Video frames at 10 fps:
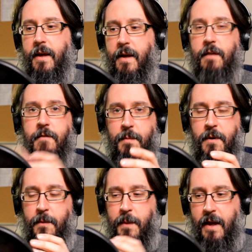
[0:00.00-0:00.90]
he
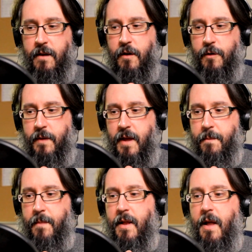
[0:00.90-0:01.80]
recommended we get in touch with
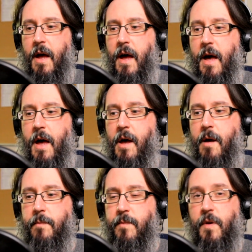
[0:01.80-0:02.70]
them.
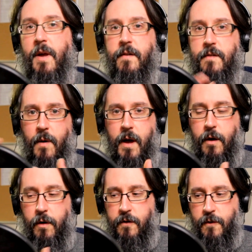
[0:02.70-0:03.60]
So I
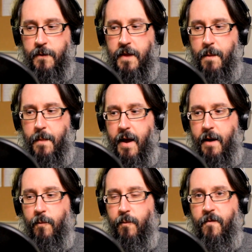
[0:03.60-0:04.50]
got in touch with them
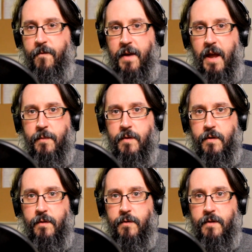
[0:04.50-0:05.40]
and came
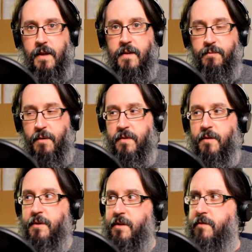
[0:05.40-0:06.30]
to see this premises,
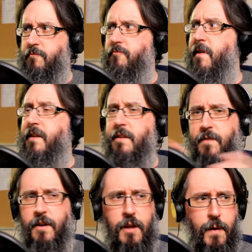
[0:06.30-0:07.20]
which is
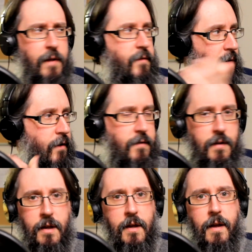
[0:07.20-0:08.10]
relatively new. I'd have to ask
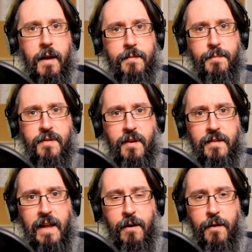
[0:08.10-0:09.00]

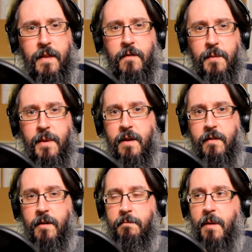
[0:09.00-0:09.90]
precisely how new. I think they've only been
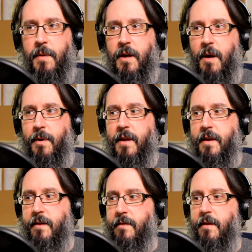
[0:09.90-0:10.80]
here maybe a couple of
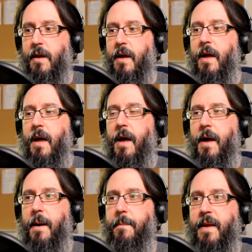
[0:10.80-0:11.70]
years.
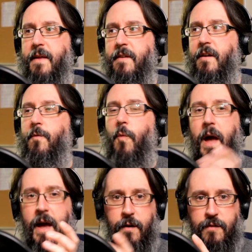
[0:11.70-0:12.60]
But yeah, this kind of
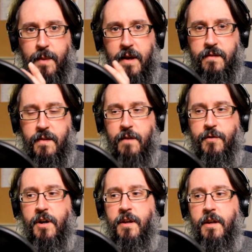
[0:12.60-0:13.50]
warehouse space that they've
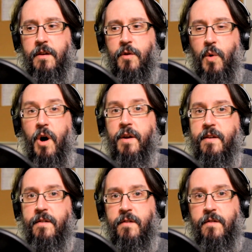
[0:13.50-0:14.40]
turned into
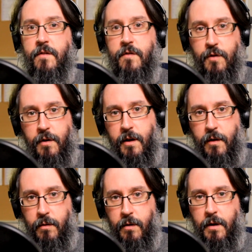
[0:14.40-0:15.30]
artists' studio